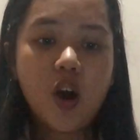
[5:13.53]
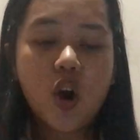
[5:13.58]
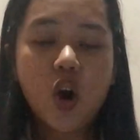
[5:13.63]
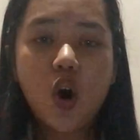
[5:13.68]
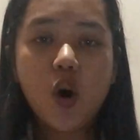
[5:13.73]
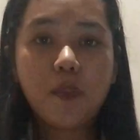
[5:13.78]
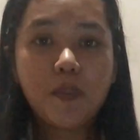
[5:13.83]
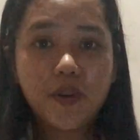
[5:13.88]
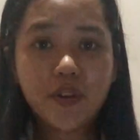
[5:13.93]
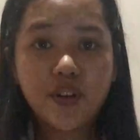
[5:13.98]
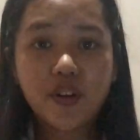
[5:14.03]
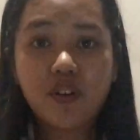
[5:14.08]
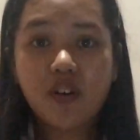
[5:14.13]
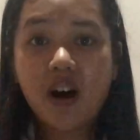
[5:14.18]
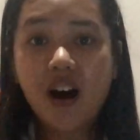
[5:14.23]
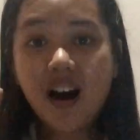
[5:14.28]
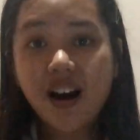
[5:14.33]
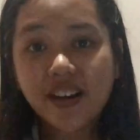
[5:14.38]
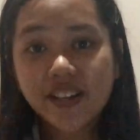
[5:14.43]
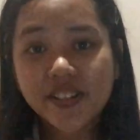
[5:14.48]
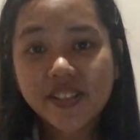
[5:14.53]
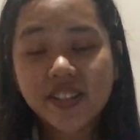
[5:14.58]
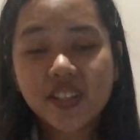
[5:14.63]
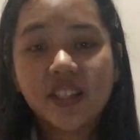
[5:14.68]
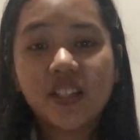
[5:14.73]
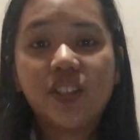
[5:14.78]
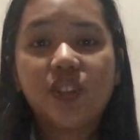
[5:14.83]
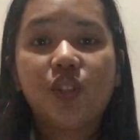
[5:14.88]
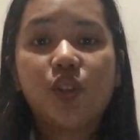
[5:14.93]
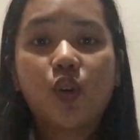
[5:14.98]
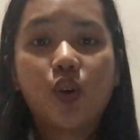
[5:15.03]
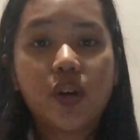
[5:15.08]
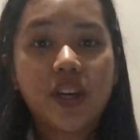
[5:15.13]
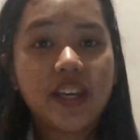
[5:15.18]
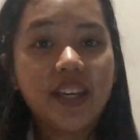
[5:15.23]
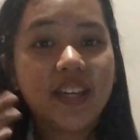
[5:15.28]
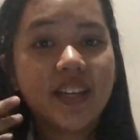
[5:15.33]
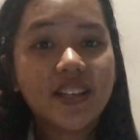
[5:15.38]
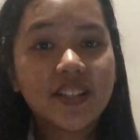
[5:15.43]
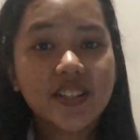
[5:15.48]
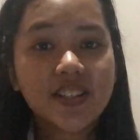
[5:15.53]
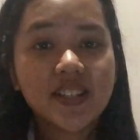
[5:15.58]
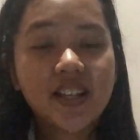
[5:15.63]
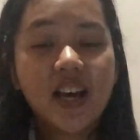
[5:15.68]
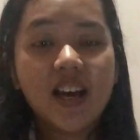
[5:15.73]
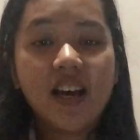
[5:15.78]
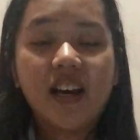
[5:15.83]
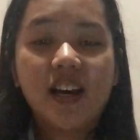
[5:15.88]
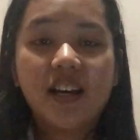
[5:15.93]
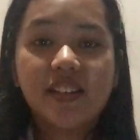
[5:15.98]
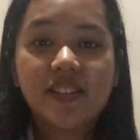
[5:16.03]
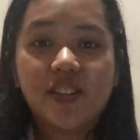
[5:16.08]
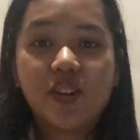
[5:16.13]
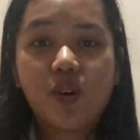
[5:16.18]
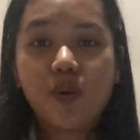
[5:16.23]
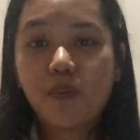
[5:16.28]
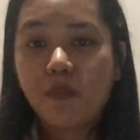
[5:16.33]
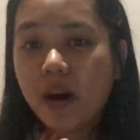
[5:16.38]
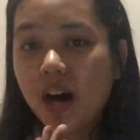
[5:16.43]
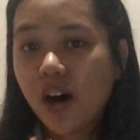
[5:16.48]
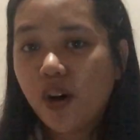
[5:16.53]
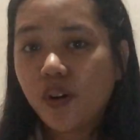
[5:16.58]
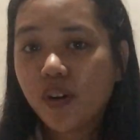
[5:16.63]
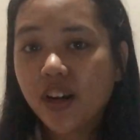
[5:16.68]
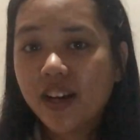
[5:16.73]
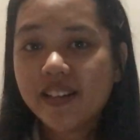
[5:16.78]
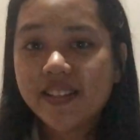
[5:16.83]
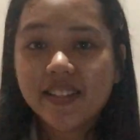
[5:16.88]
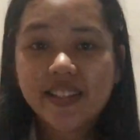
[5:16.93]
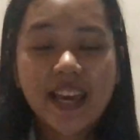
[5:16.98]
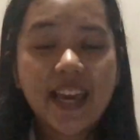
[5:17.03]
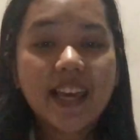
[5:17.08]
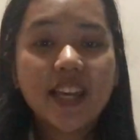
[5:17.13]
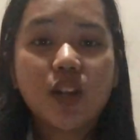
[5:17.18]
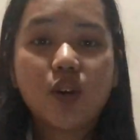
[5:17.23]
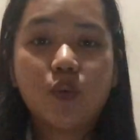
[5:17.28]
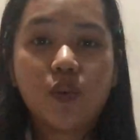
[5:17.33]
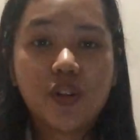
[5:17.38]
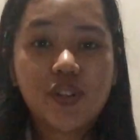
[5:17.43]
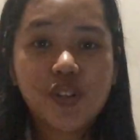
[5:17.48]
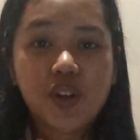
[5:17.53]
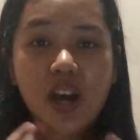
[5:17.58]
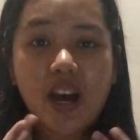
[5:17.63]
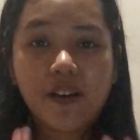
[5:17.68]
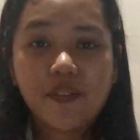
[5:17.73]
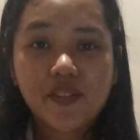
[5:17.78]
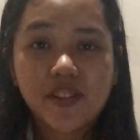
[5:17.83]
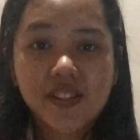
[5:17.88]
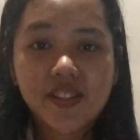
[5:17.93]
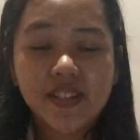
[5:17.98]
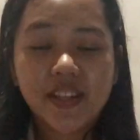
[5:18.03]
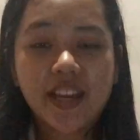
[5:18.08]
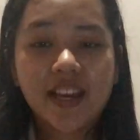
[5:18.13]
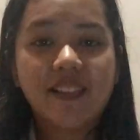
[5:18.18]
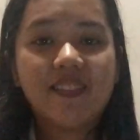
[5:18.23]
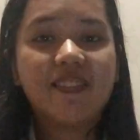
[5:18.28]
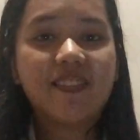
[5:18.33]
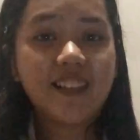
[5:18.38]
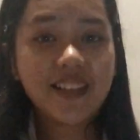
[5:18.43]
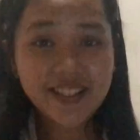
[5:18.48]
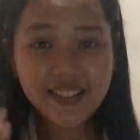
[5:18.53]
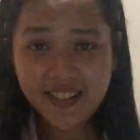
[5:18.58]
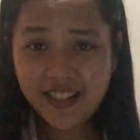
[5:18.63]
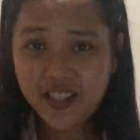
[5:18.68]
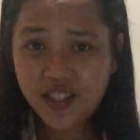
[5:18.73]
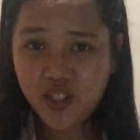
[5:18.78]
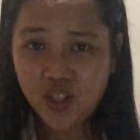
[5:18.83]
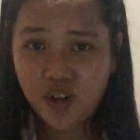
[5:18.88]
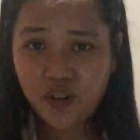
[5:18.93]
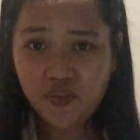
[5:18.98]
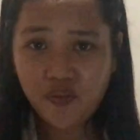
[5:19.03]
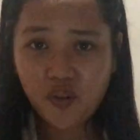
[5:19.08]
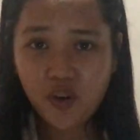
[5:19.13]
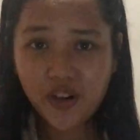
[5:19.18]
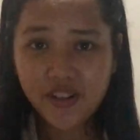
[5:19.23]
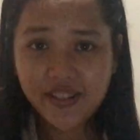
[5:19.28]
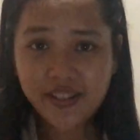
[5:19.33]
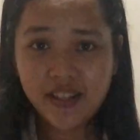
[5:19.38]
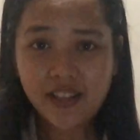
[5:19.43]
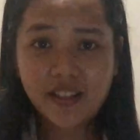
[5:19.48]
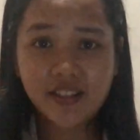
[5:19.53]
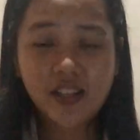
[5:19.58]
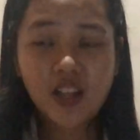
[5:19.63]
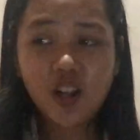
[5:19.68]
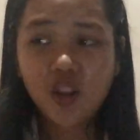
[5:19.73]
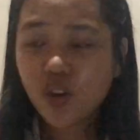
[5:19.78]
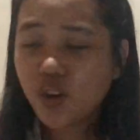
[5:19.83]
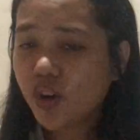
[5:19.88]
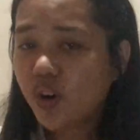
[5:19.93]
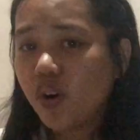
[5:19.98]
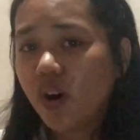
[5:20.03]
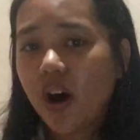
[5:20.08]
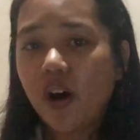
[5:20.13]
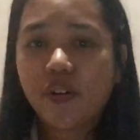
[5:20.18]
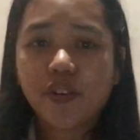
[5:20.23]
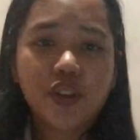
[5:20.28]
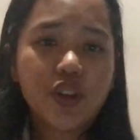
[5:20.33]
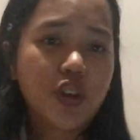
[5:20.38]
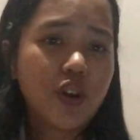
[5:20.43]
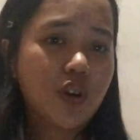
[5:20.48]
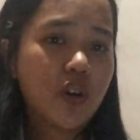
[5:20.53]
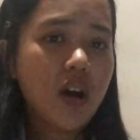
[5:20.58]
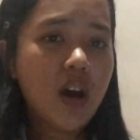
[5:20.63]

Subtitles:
Open your eyes, your ears, your mouth, say the words you have to say, listen to the voices, look around you.